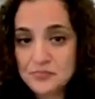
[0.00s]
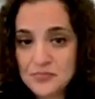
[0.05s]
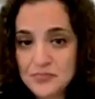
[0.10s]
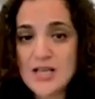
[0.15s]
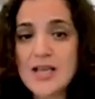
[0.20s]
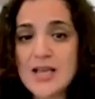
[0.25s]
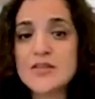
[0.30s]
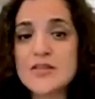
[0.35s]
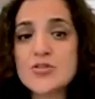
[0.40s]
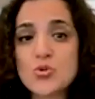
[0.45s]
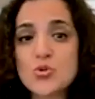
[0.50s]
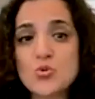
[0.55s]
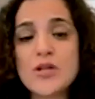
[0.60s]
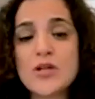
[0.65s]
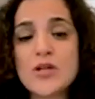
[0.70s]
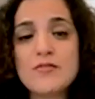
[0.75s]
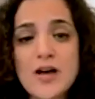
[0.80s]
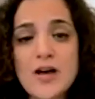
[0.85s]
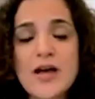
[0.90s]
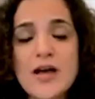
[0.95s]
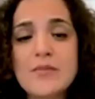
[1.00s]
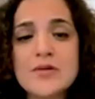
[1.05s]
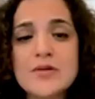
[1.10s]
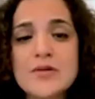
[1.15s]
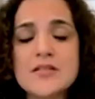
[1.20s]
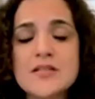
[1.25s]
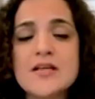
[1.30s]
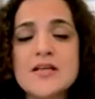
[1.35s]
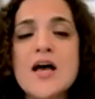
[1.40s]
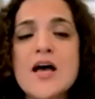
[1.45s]
in the school
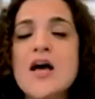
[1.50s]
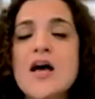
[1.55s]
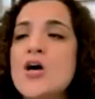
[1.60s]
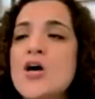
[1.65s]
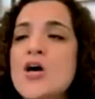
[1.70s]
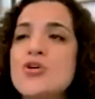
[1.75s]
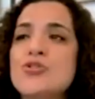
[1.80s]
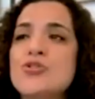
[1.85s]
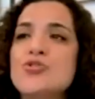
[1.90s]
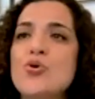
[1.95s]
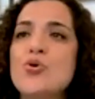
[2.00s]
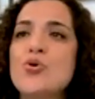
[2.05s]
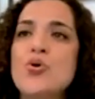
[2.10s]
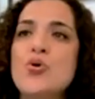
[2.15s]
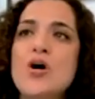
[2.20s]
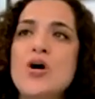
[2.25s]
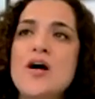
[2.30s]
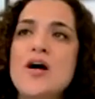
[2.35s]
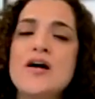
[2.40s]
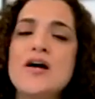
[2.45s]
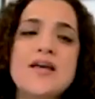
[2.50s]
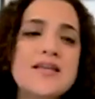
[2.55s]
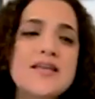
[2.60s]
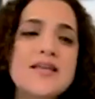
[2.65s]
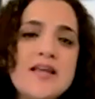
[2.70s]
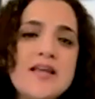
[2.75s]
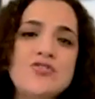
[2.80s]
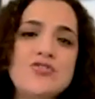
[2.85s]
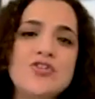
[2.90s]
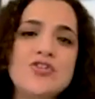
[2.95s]
environment. So
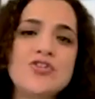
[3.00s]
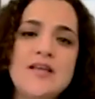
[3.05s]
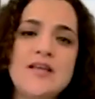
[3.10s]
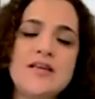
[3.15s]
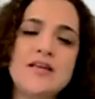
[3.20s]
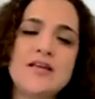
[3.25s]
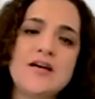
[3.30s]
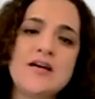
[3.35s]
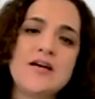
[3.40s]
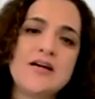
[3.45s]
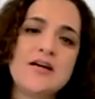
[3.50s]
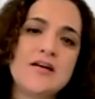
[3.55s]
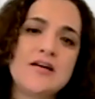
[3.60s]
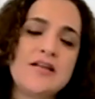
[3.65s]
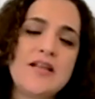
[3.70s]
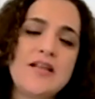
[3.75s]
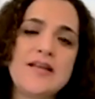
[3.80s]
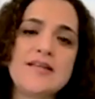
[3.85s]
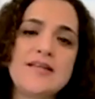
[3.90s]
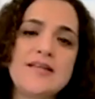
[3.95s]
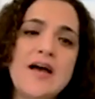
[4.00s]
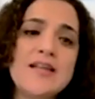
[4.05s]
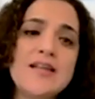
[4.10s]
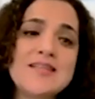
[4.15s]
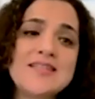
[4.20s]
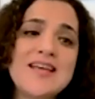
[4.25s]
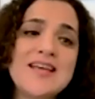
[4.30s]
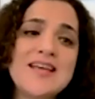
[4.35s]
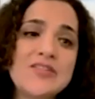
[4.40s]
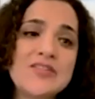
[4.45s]
essentially, like Naila
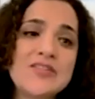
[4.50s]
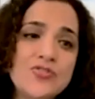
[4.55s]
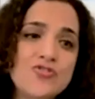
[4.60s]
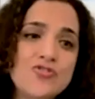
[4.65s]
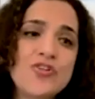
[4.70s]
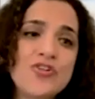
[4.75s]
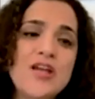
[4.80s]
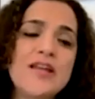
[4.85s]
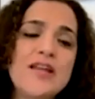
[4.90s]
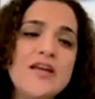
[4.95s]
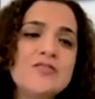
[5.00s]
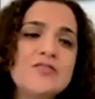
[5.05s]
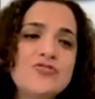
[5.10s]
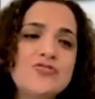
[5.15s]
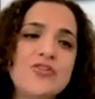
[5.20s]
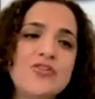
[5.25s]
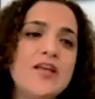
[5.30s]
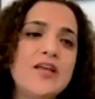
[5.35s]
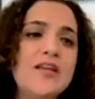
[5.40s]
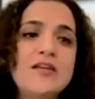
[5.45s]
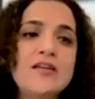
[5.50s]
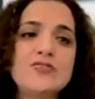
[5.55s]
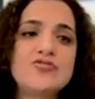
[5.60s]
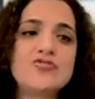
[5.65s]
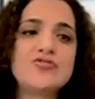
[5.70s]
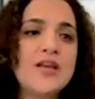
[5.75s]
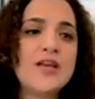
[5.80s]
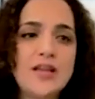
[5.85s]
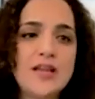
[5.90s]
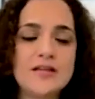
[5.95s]
said, training.
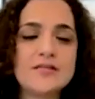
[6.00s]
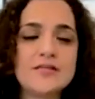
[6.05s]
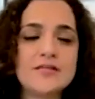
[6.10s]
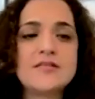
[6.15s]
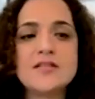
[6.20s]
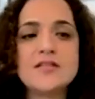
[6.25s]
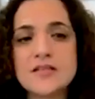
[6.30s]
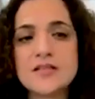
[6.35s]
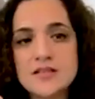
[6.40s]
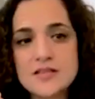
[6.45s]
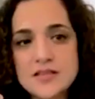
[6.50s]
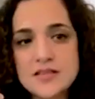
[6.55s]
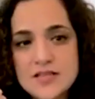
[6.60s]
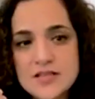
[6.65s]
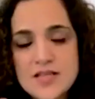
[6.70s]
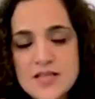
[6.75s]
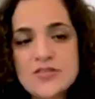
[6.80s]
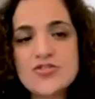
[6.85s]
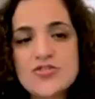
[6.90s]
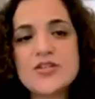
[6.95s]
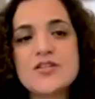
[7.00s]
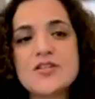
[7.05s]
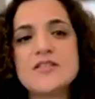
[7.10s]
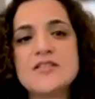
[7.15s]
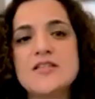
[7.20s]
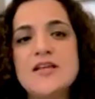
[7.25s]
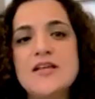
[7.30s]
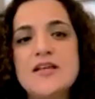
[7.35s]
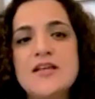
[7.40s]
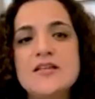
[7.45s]
The teachers
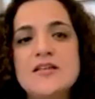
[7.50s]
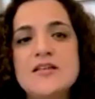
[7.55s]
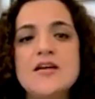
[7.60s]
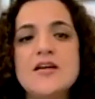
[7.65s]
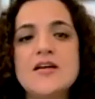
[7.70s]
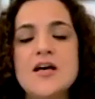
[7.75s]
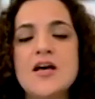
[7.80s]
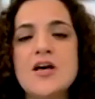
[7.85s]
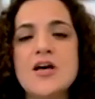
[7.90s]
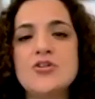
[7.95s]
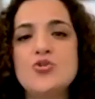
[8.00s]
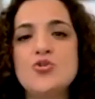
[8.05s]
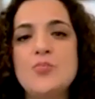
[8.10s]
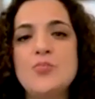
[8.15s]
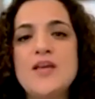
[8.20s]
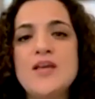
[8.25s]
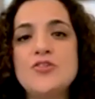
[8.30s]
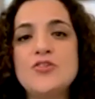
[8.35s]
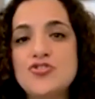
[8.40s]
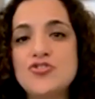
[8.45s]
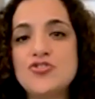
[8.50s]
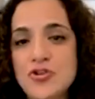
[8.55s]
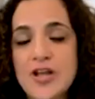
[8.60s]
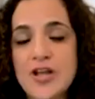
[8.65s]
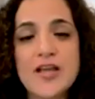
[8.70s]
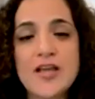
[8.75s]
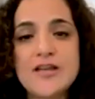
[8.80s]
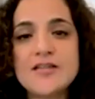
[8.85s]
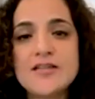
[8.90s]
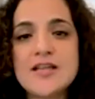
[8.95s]
need to be
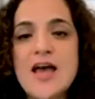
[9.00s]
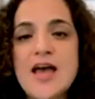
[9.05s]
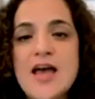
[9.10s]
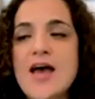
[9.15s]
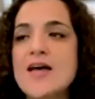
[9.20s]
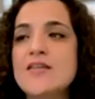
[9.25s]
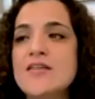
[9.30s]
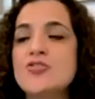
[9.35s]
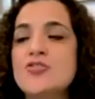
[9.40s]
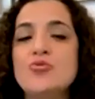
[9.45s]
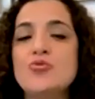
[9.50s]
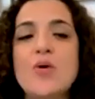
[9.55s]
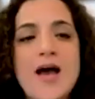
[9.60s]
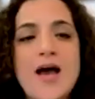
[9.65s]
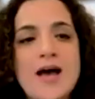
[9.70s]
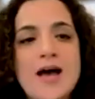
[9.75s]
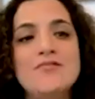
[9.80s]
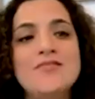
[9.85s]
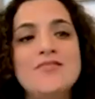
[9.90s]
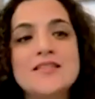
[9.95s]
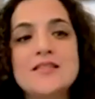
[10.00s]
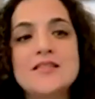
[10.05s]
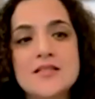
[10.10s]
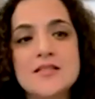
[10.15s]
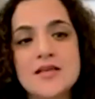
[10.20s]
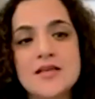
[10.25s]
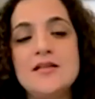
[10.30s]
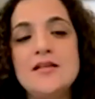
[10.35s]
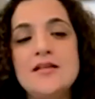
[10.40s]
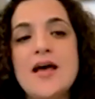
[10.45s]
trained and to have the
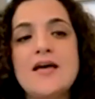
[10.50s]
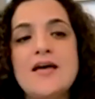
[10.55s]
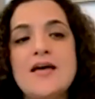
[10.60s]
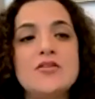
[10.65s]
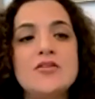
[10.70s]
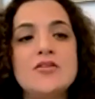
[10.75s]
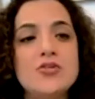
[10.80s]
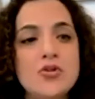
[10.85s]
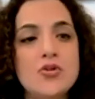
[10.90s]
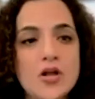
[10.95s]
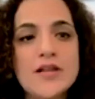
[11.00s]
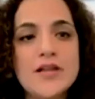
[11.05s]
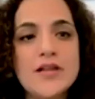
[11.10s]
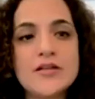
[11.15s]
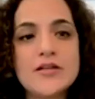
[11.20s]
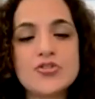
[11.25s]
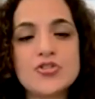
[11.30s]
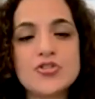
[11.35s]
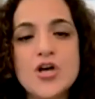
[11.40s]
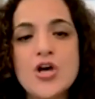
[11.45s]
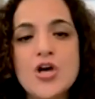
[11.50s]
skill and the knowledge